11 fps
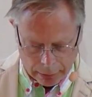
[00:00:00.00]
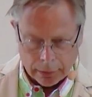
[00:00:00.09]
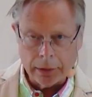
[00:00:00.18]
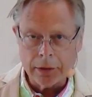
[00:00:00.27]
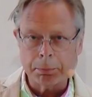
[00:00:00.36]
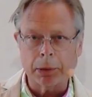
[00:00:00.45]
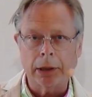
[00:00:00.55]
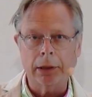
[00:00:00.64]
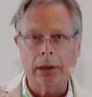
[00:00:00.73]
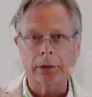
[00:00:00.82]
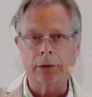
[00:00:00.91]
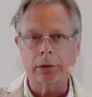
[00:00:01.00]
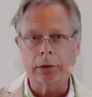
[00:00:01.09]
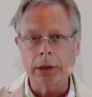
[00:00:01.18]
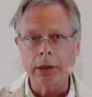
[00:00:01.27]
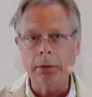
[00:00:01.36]
This spring has
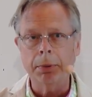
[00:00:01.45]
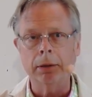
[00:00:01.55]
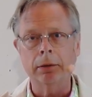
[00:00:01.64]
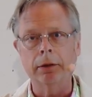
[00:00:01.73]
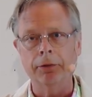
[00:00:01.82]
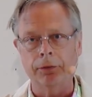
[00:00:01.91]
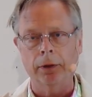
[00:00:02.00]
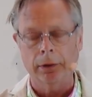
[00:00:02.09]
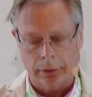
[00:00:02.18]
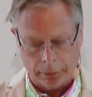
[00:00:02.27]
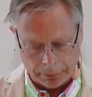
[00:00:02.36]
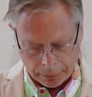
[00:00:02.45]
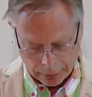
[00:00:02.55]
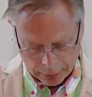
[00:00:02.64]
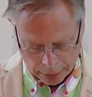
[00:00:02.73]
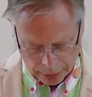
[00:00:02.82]
really been different.
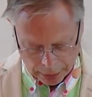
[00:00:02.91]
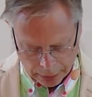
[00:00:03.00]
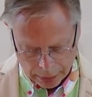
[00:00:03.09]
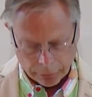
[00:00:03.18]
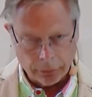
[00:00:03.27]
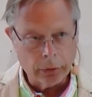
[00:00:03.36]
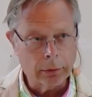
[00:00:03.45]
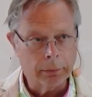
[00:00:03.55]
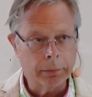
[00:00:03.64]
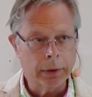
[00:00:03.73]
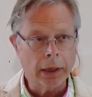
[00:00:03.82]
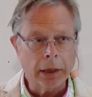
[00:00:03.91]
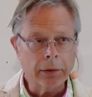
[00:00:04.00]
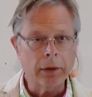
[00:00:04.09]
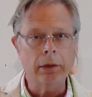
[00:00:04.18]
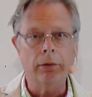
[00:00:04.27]
From the
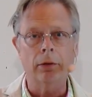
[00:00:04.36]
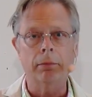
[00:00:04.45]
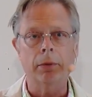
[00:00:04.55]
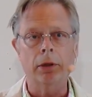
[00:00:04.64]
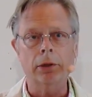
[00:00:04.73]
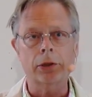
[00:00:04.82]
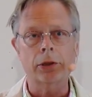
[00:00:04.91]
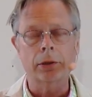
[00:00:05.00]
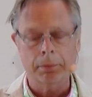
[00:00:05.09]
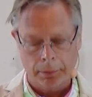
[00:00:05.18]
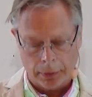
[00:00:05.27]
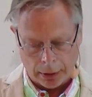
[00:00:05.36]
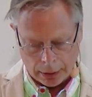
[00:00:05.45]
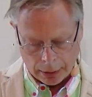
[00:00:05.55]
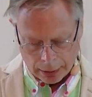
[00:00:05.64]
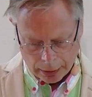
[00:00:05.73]
18th of March,
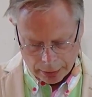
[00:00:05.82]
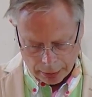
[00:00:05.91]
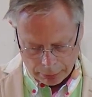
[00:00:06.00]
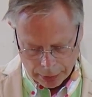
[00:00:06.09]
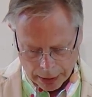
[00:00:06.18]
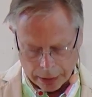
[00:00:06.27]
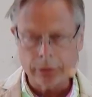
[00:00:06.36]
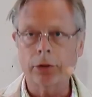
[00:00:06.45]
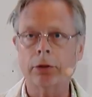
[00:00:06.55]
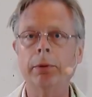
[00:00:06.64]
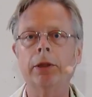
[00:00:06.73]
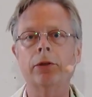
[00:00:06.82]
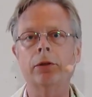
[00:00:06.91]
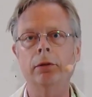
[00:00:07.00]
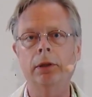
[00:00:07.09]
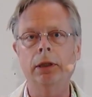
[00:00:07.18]
we had to
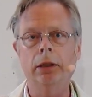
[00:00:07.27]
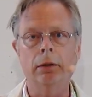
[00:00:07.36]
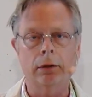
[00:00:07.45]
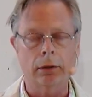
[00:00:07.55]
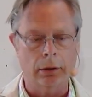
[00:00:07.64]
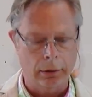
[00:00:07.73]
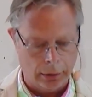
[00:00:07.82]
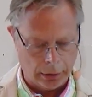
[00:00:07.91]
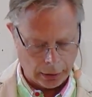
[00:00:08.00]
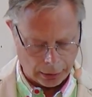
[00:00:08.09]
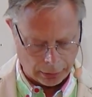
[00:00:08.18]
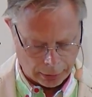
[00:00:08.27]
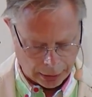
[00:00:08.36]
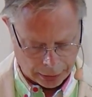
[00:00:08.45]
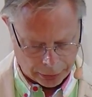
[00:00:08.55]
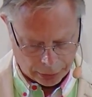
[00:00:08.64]
switch to digital
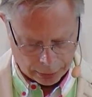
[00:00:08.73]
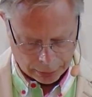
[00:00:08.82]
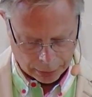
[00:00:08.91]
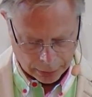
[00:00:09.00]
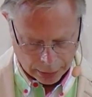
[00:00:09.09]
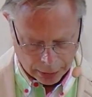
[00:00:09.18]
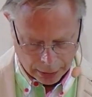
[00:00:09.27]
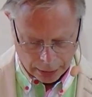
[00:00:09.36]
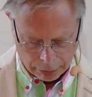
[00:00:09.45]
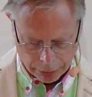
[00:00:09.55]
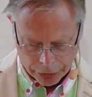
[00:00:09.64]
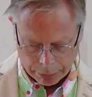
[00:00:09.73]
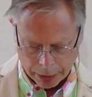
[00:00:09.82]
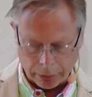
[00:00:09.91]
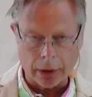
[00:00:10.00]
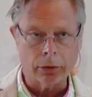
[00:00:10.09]
education, which
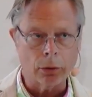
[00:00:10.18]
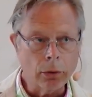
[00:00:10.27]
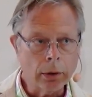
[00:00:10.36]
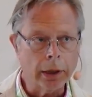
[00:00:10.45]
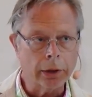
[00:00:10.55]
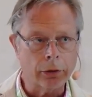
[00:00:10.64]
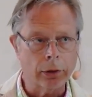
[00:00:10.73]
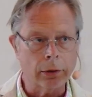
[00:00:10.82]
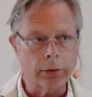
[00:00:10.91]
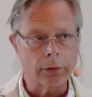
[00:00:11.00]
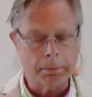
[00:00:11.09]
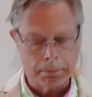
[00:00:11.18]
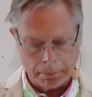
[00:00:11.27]
meant that all lectures,